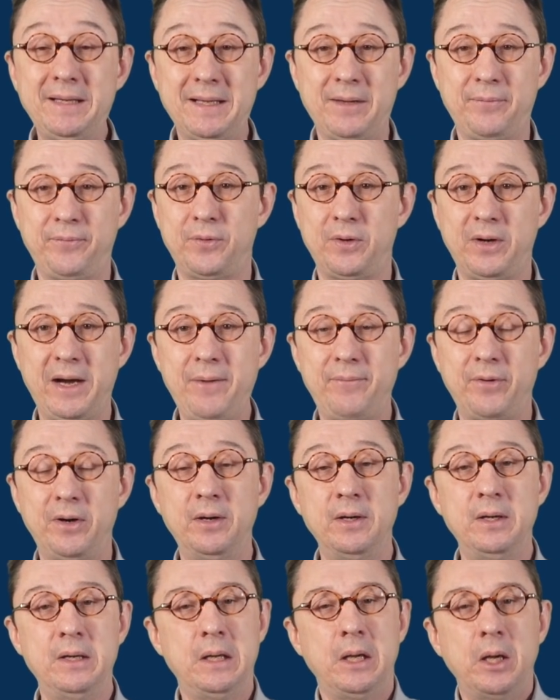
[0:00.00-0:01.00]
that
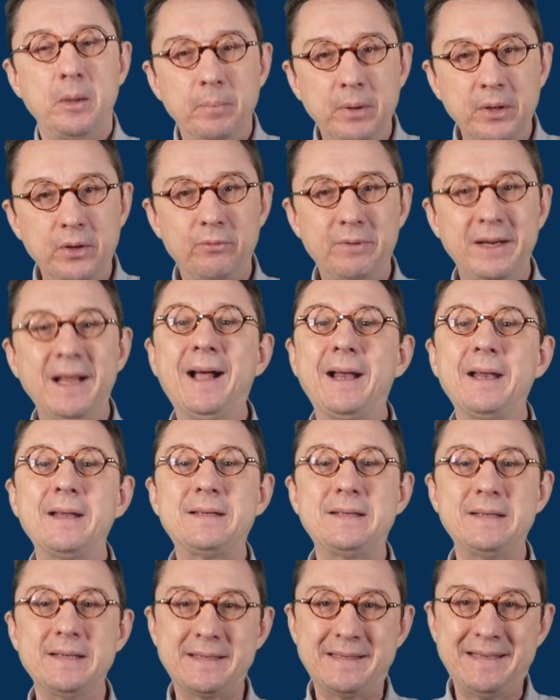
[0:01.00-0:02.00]
forever, but the
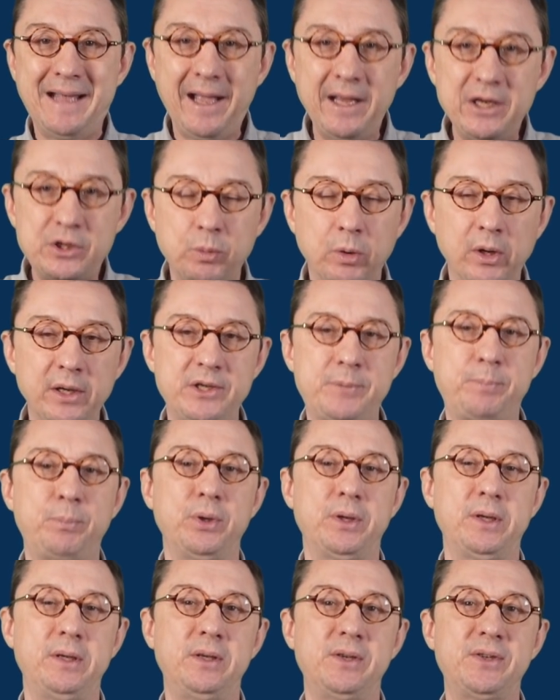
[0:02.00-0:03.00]
reality is that is what is
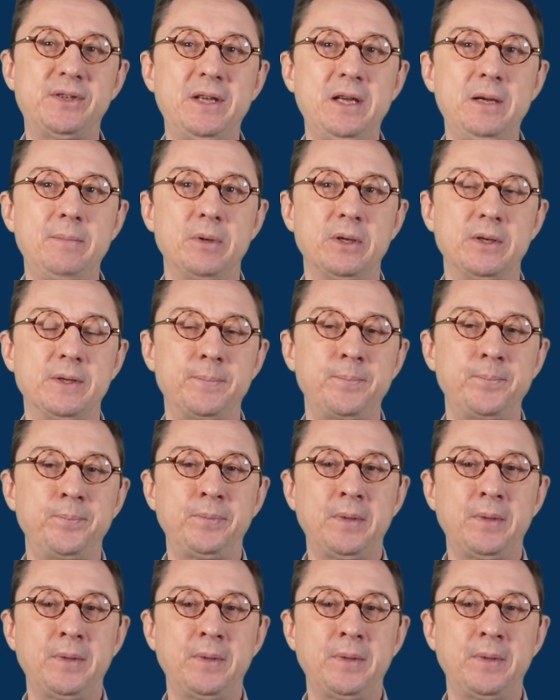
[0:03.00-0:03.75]
put in the statement.